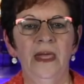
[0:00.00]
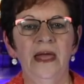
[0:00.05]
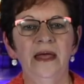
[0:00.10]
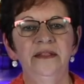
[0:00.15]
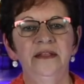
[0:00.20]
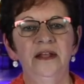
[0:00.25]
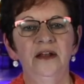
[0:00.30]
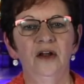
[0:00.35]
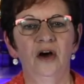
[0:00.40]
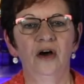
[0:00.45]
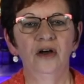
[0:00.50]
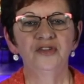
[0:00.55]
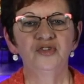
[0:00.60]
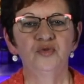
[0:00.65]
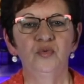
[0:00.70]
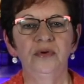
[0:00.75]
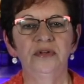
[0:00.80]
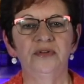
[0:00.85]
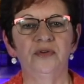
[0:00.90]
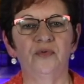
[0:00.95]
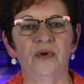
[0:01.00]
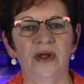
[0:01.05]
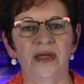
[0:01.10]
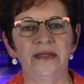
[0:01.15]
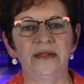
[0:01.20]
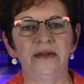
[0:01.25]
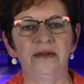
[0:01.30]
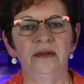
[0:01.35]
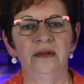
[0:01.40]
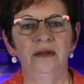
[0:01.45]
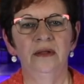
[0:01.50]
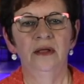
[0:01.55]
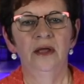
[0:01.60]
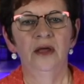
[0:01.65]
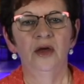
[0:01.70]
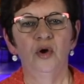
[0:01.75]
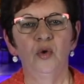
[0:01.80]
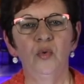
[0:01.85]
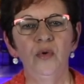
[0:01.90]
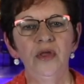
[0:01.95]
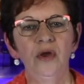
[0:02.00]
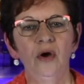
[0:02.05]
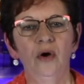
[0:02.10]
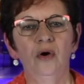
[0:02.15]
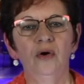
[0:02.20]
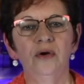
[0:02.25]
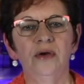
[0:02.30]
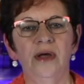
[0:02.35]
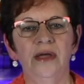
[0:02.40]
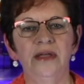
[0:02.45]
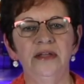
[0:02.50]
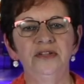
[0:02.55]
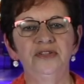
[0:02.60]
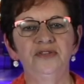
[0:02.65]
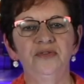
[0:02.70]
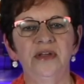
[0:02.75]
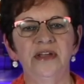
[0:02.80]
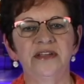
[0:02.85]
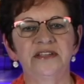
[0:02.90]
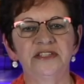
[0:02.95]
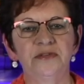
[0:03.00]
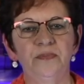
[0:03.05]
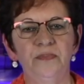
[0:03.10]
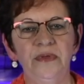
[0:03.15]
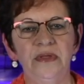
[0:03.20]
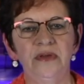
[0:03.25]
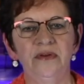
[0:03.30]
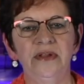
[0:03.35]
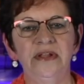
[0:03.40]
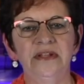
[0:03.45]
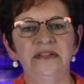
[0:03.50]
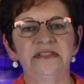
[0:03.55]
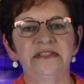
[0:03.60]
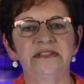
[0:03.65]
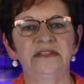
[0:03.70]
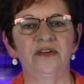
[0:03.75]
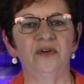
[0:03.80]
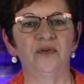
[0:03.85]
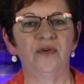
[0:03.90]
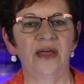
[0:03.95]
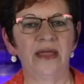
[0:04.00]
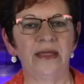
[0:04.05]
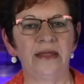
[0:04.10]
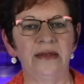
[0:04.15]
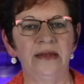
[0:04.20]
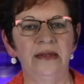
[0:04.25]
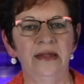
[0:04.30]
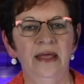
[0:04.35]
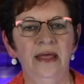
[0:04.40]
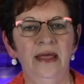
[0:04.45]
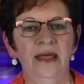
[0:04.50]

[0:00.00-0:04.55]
And the last word, rain. We are going to experience the rain.